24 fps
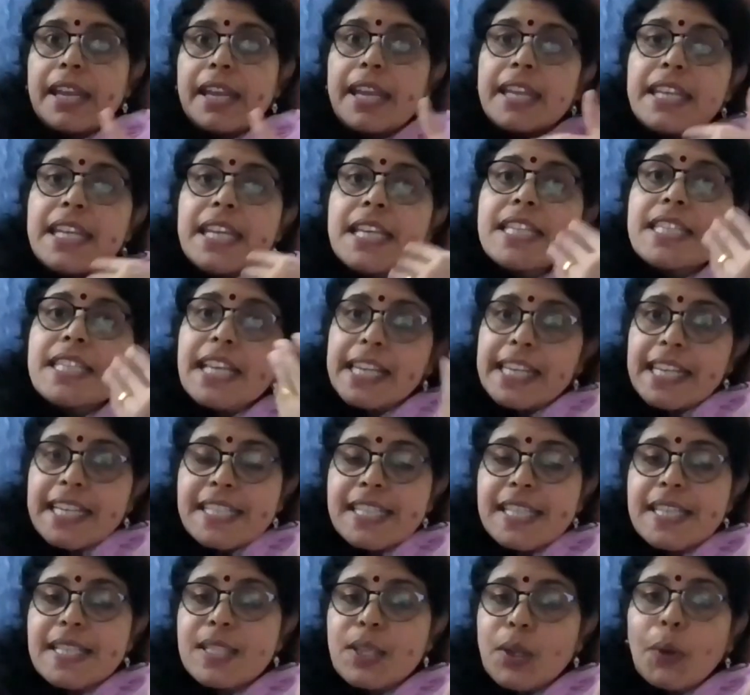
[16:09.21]
any
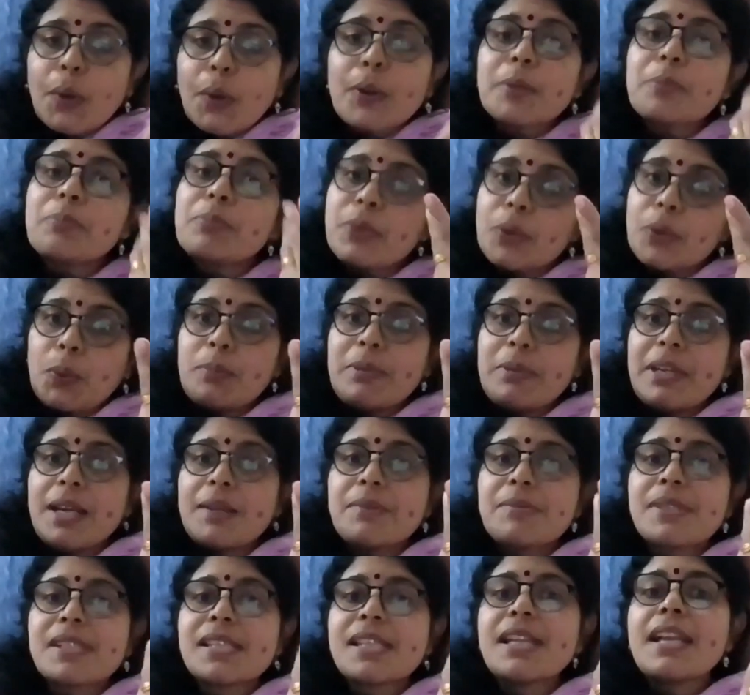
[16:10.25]
challenges or
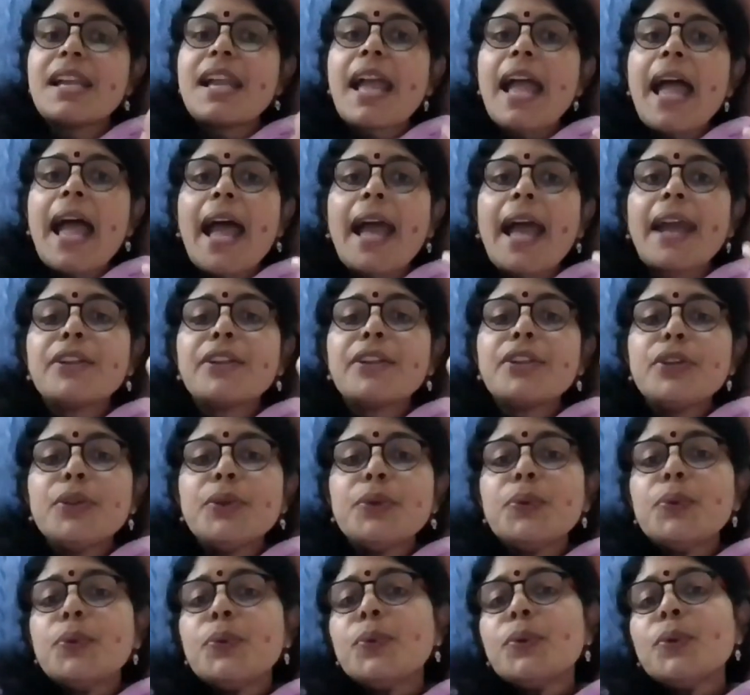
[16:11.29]
problems, and
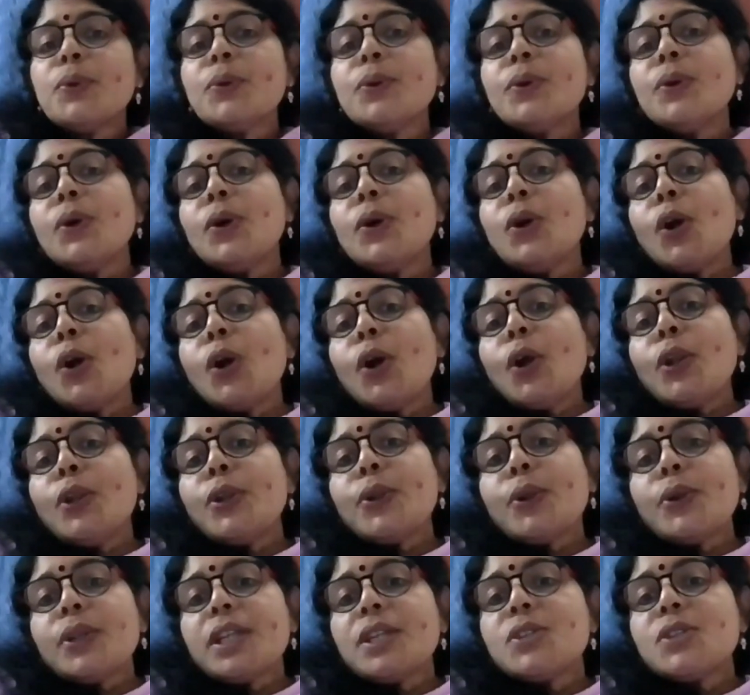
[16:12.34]
you
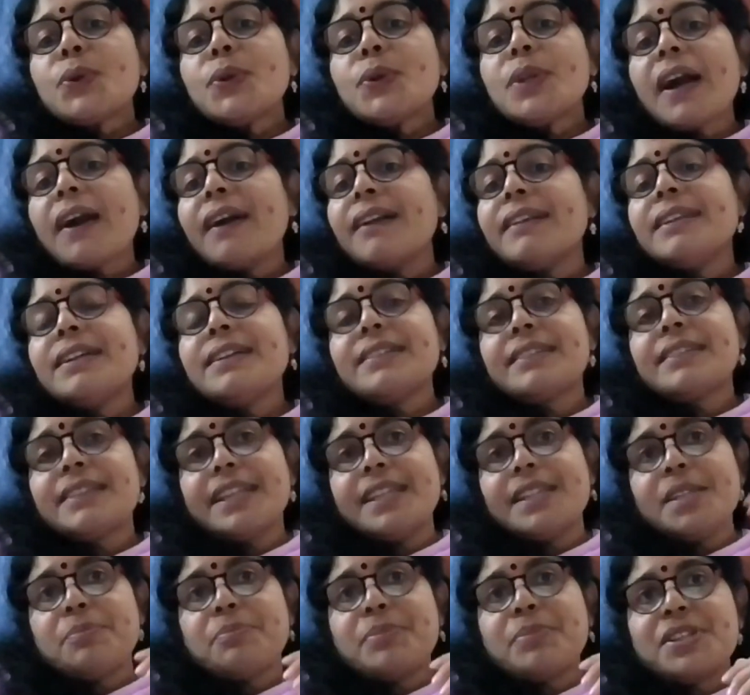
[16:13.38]
not at all under
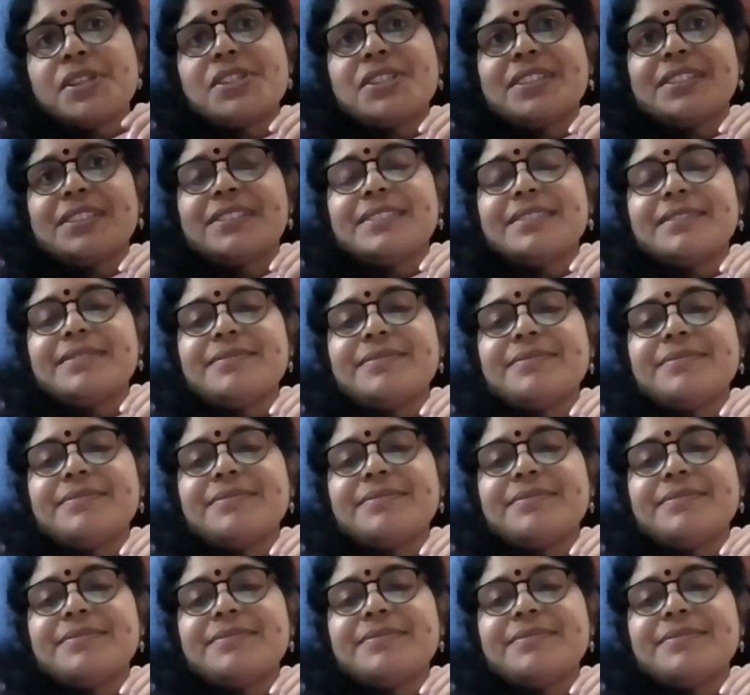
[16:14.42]
any pressure.